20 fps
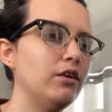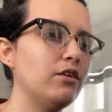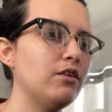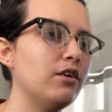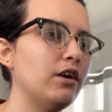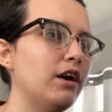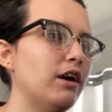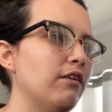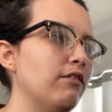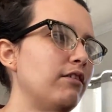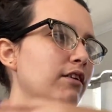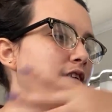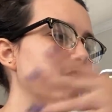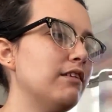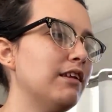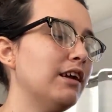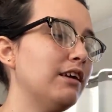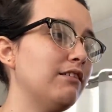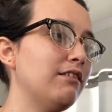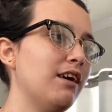So I have
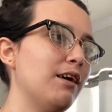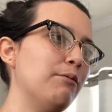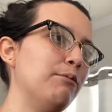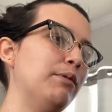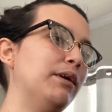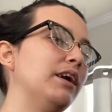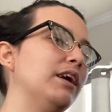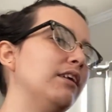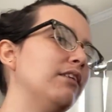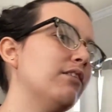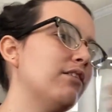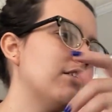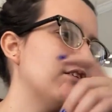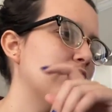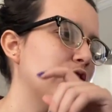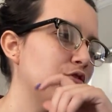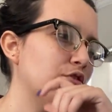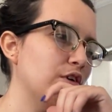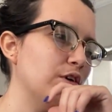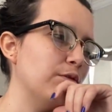these like templates
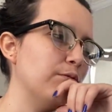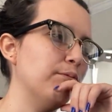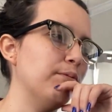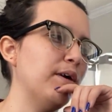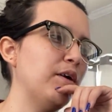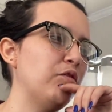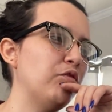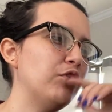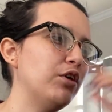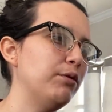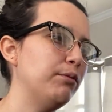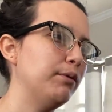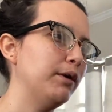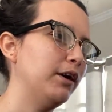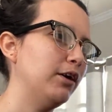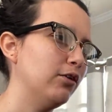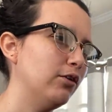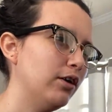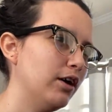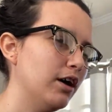from my
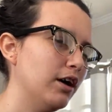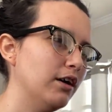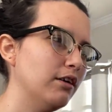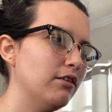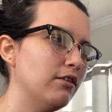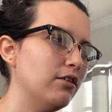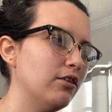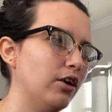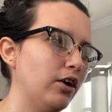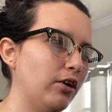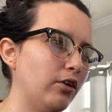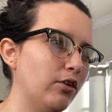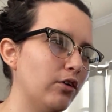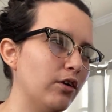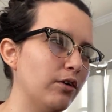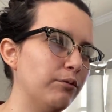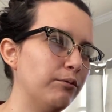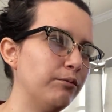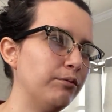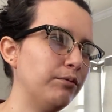
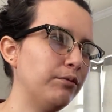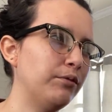freebingocards.com.